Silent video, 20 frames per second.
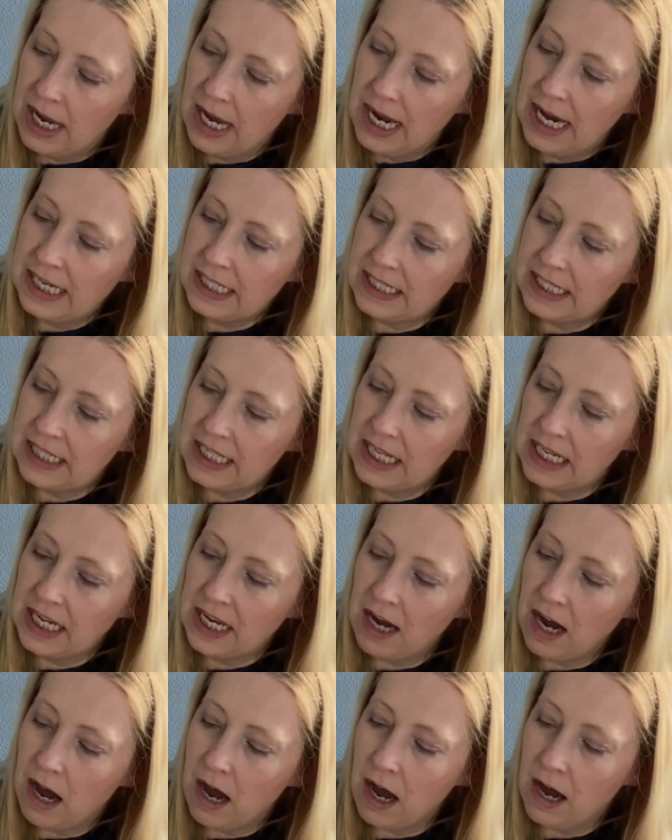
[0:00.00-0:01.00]
It's the
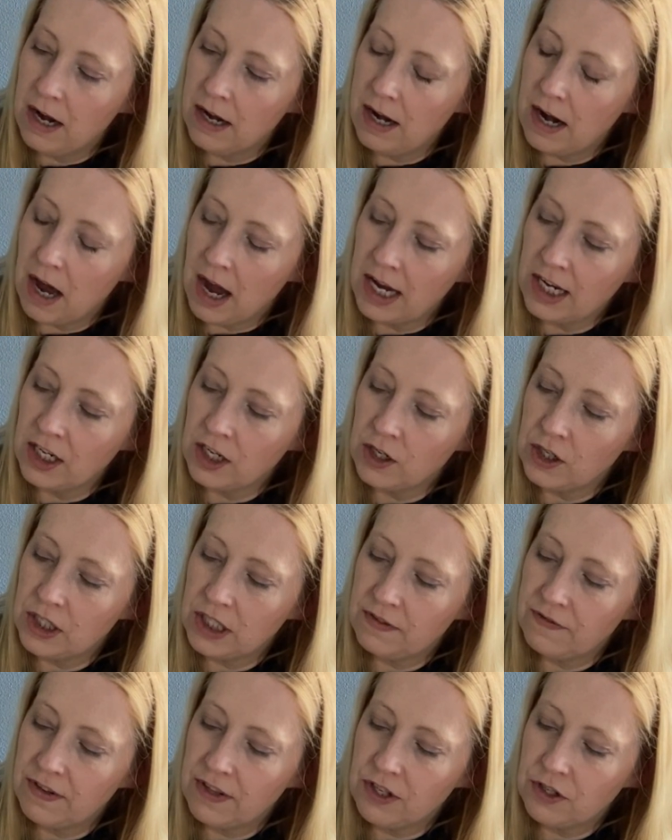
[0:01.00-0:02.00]
yarn that I
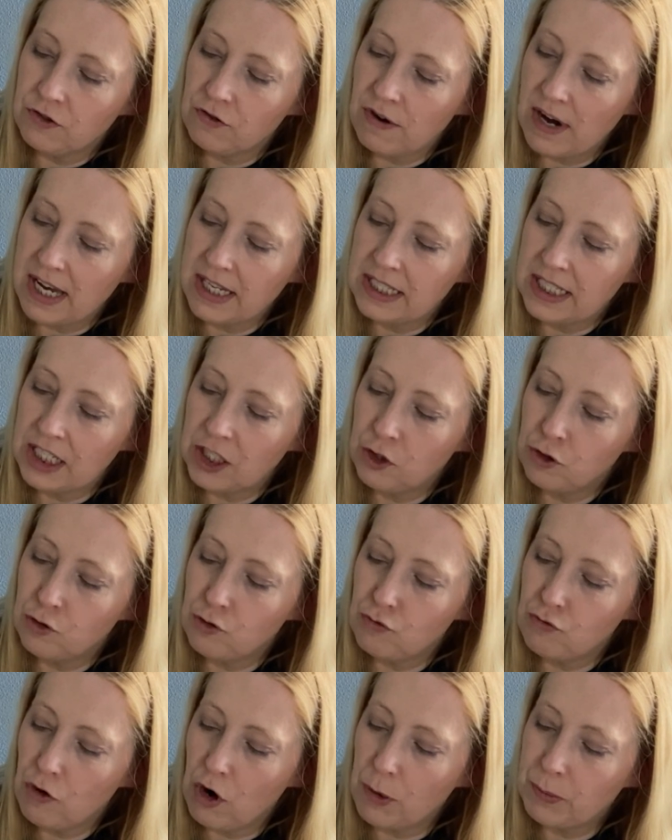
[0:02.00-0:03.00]
used for the dress is
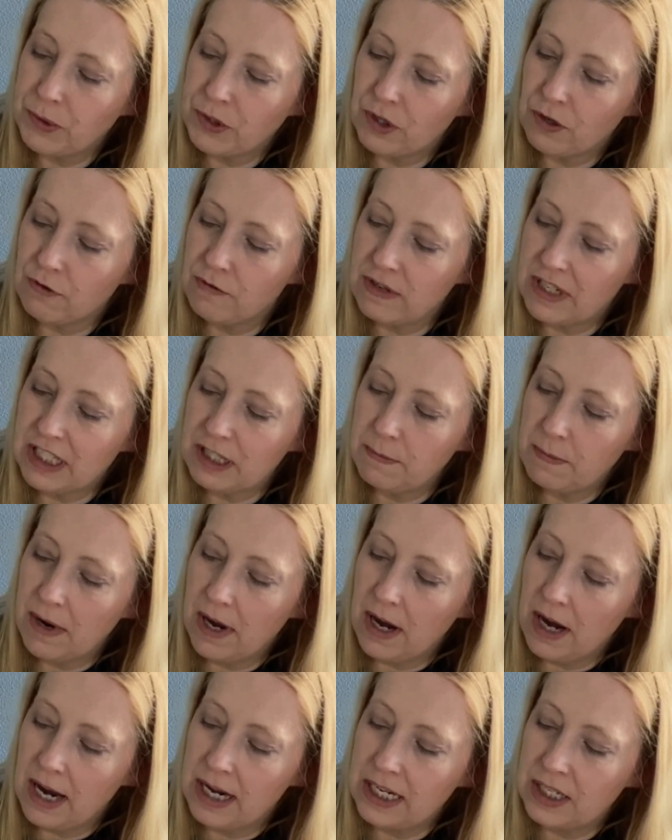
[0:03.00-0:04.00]
Drops
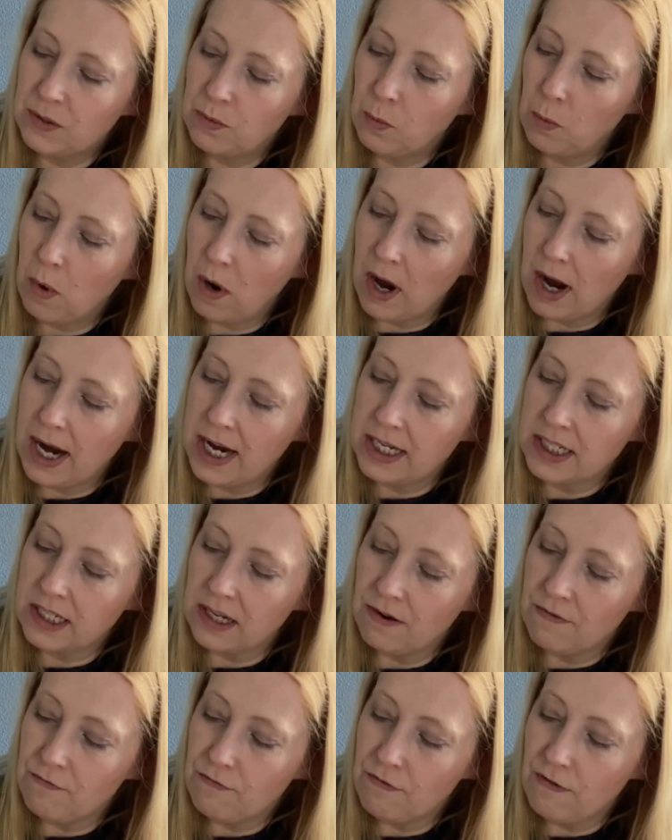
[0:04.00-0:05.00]
Charisma, and it's white
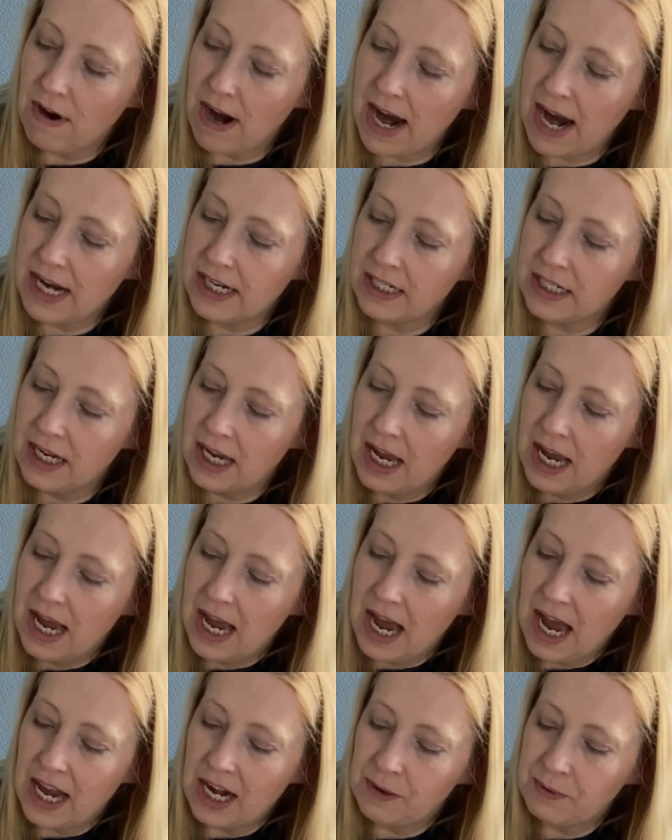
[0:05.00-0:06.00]
and red,
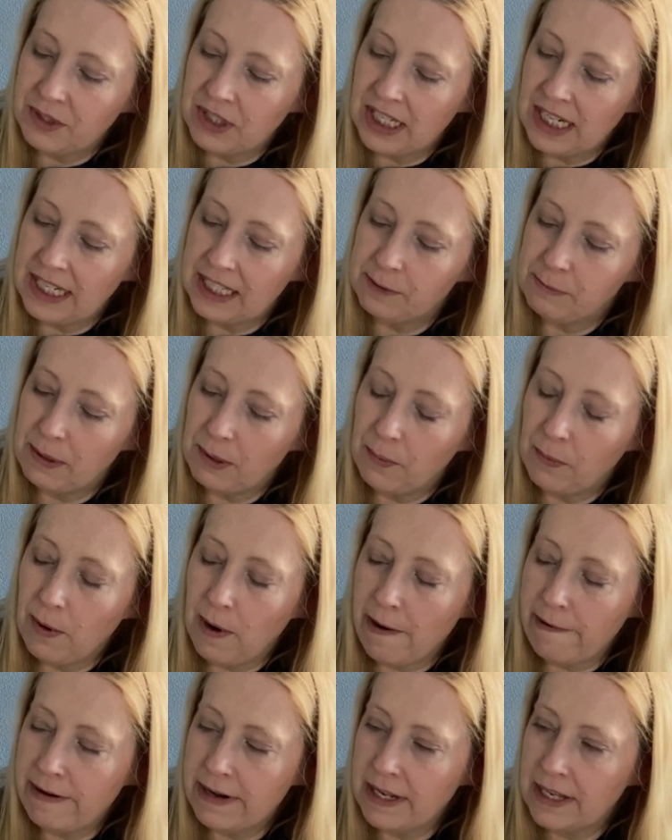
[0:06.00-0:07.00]
and I was a little bit
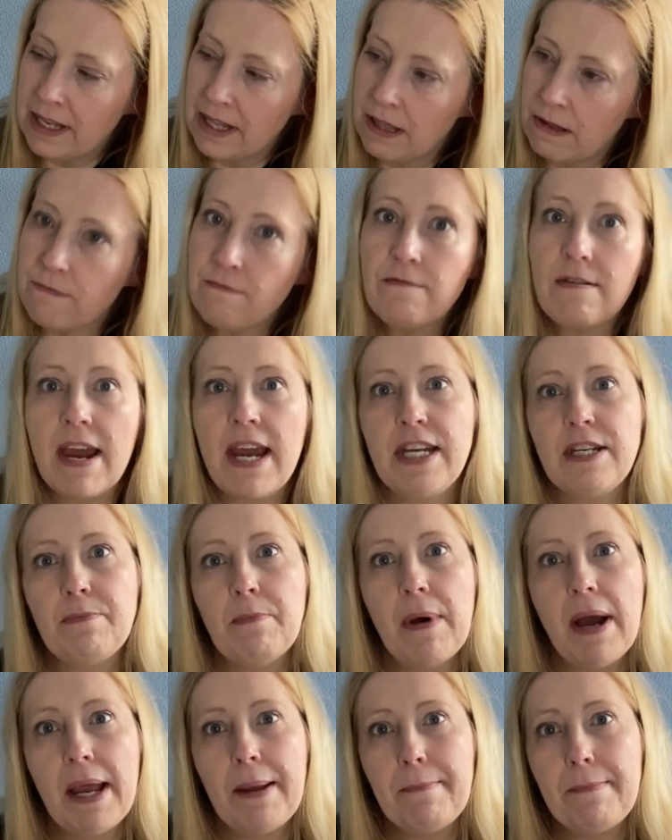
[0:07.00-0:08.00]
worried that the red
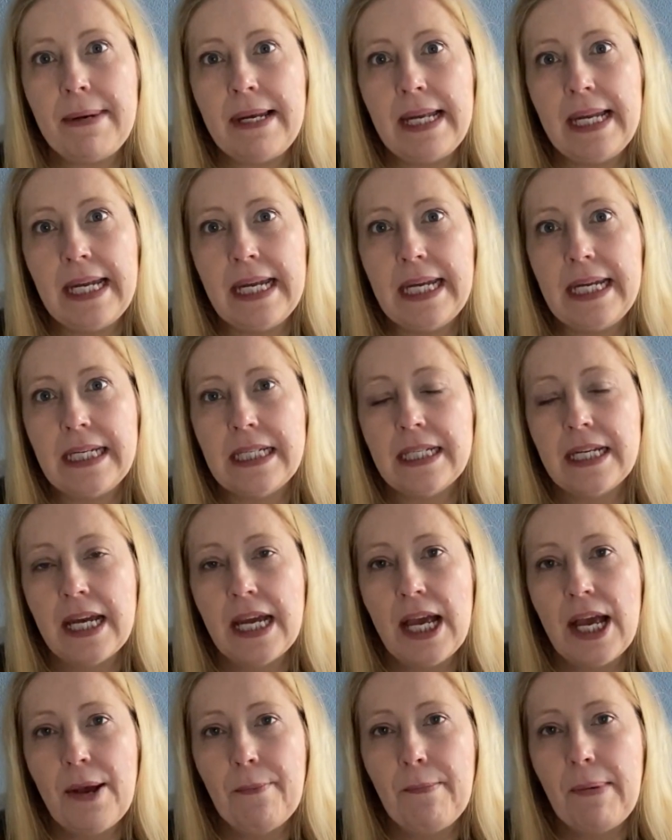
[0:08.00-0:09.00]
might bleed,
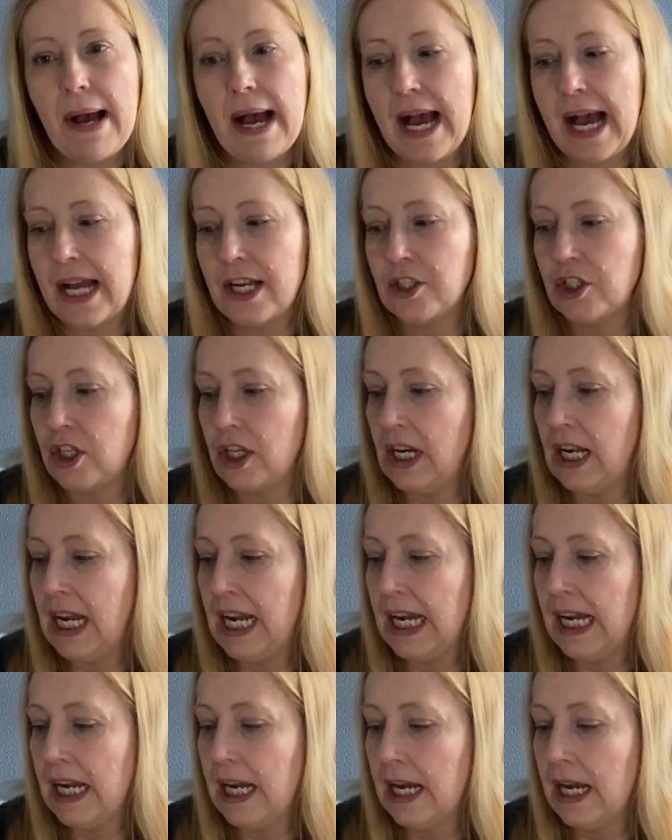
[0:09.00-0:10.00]
but
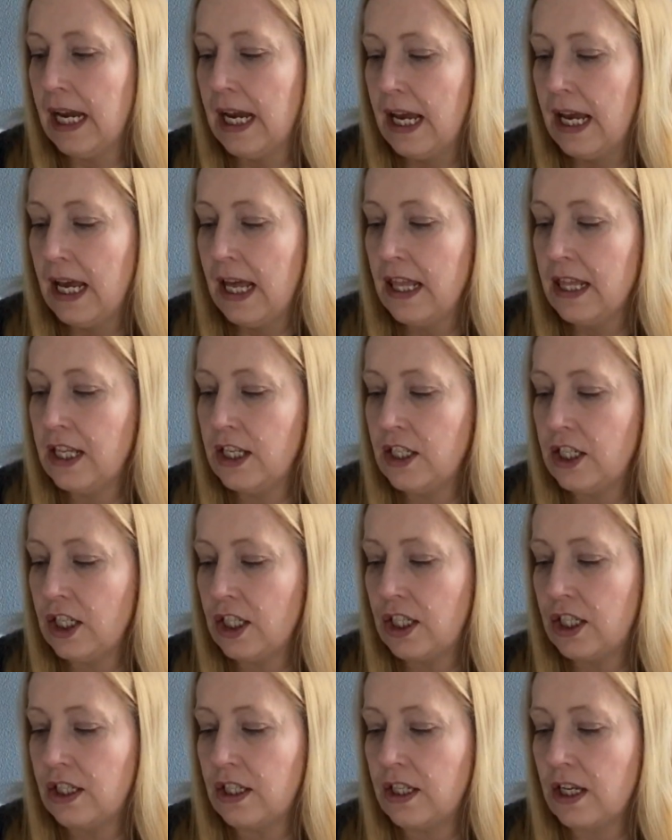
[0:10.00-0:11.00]
actually there's
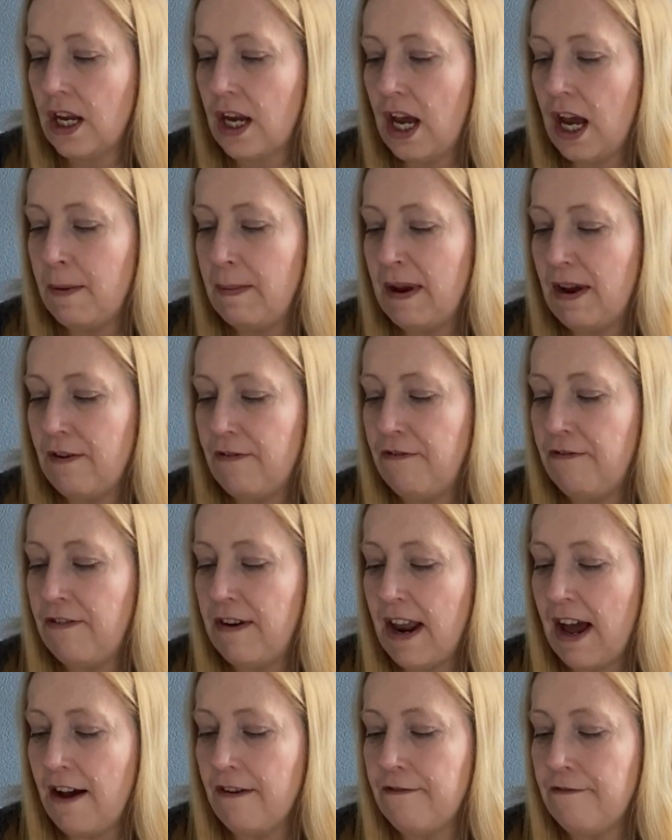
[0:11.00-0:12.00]
just a bit of
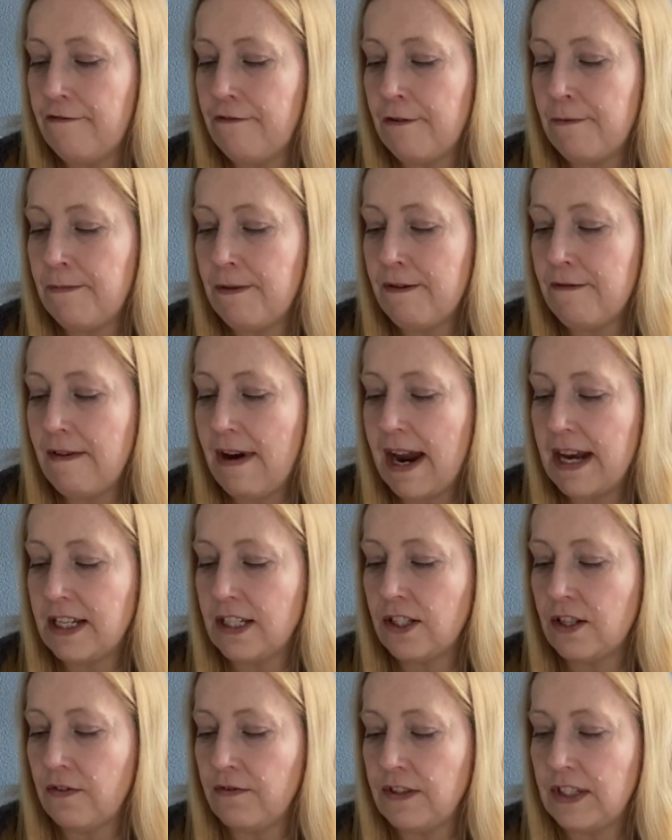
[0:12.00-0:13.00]
fluff from the red has
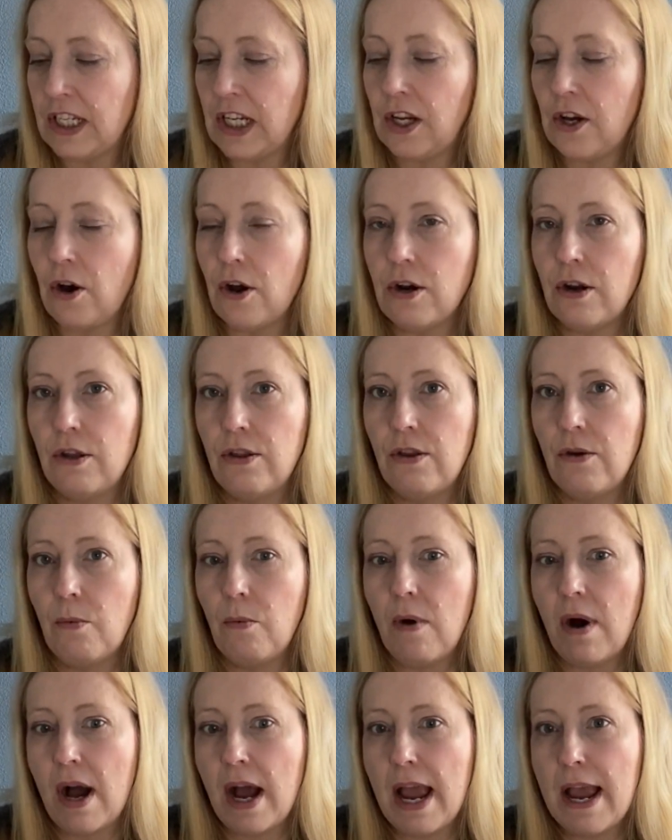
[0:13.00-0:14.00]
obviously gone on the
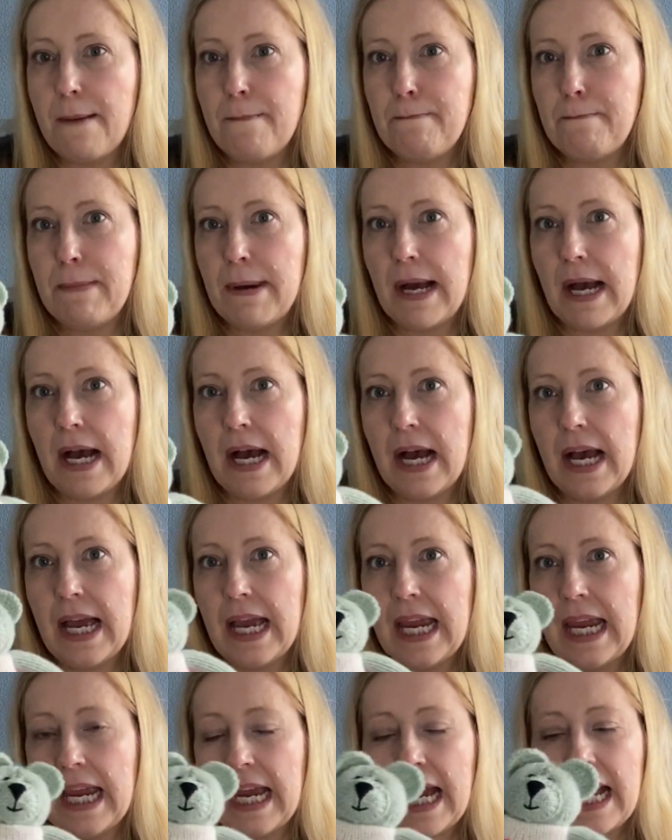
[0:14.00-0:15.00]
white, but
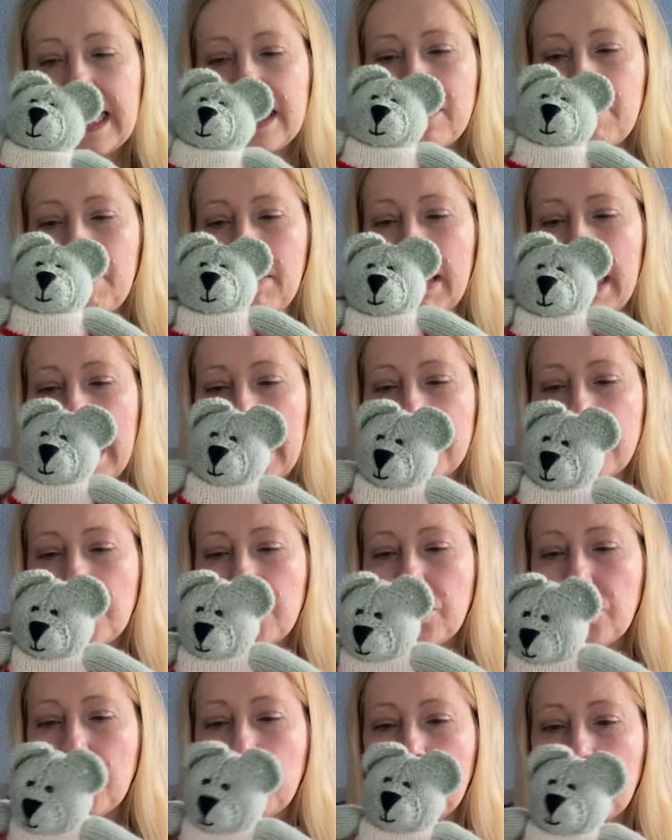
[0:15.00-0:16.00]
it hasn't bled at
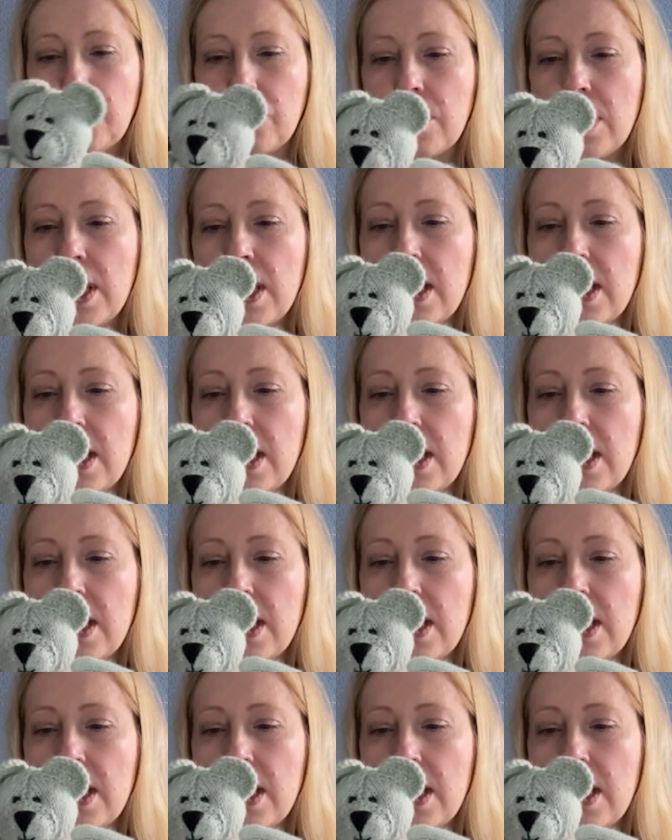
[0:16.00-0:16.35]
all.